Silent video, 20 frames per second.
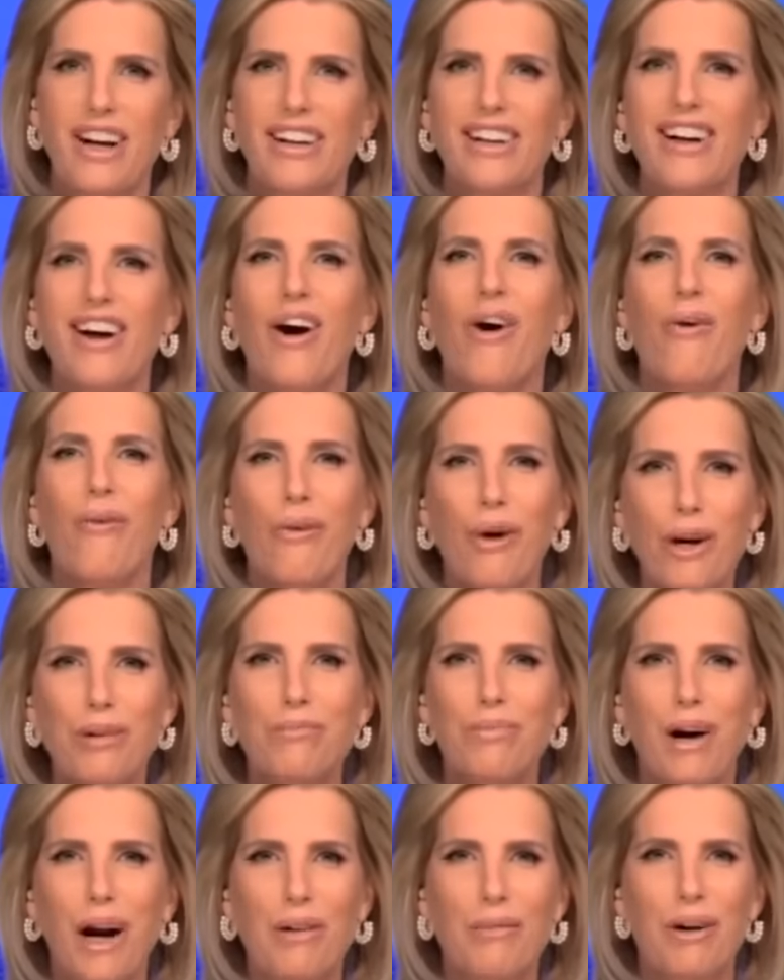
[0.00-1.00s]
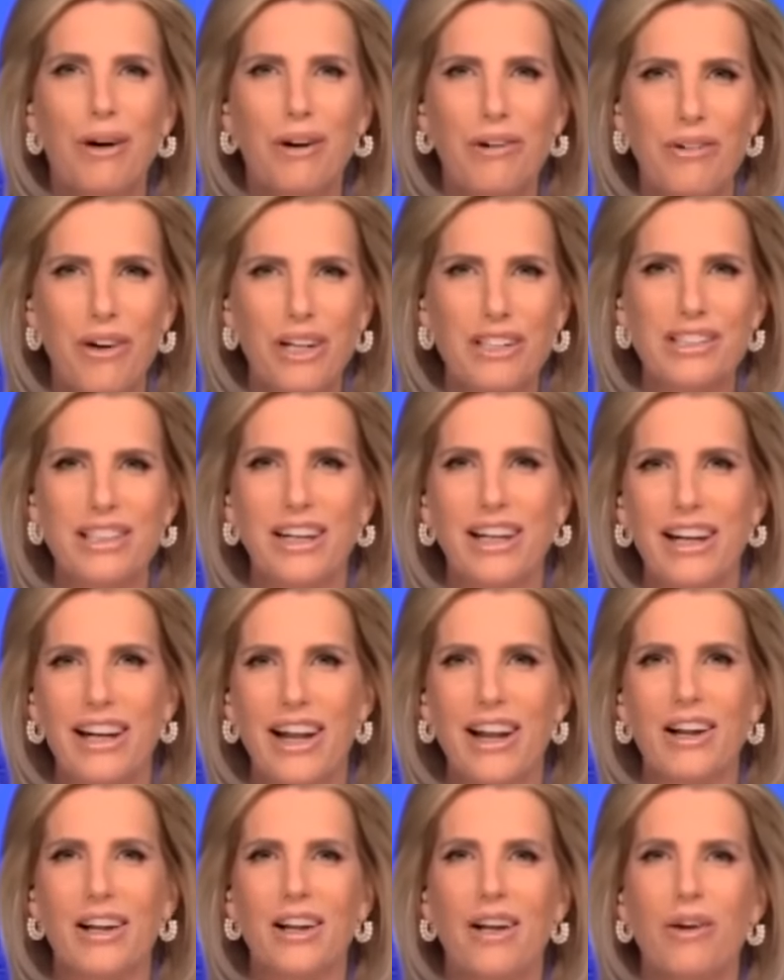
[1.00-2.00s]
Well, one primary race in
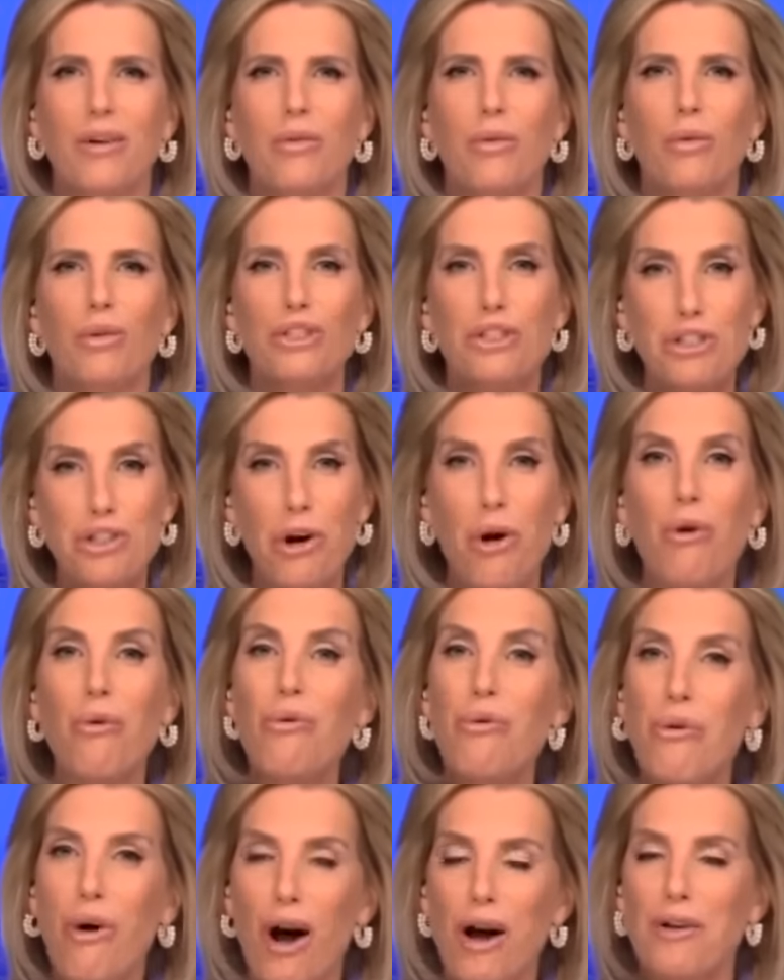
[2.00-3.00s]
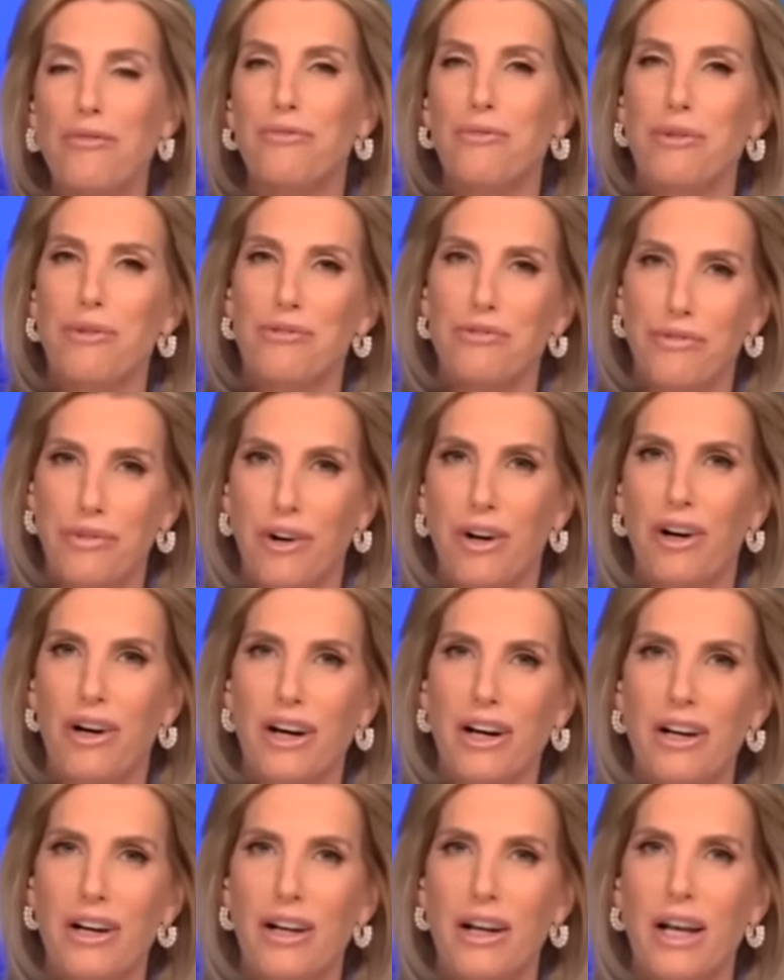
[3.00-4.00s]
Connecticut was so rife with
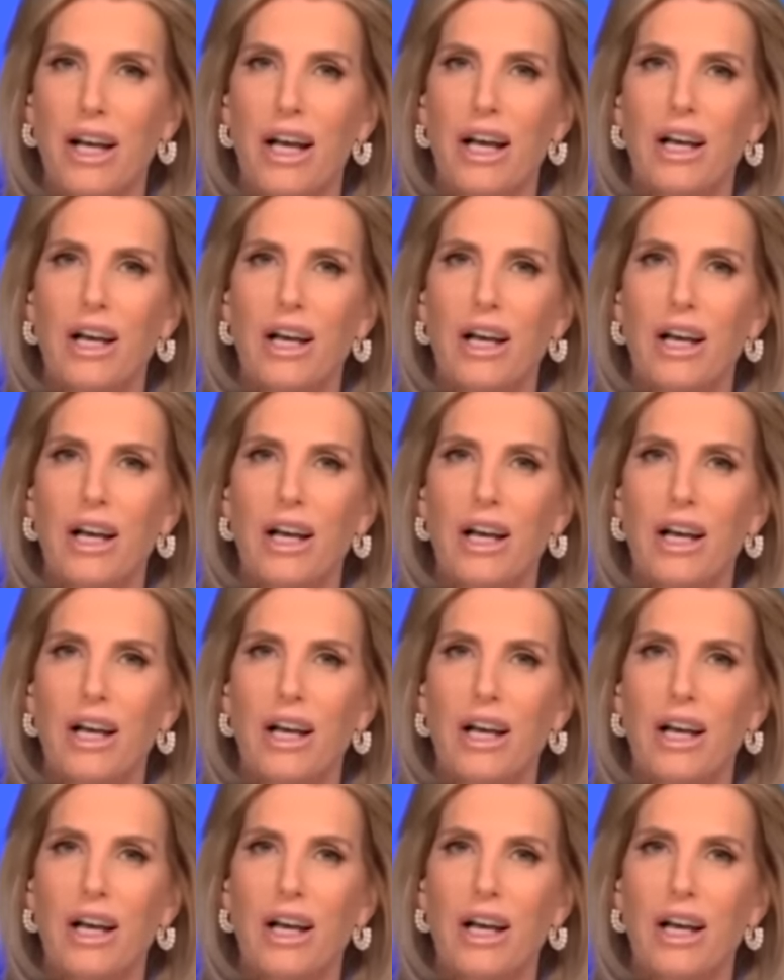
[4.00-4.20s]
fraud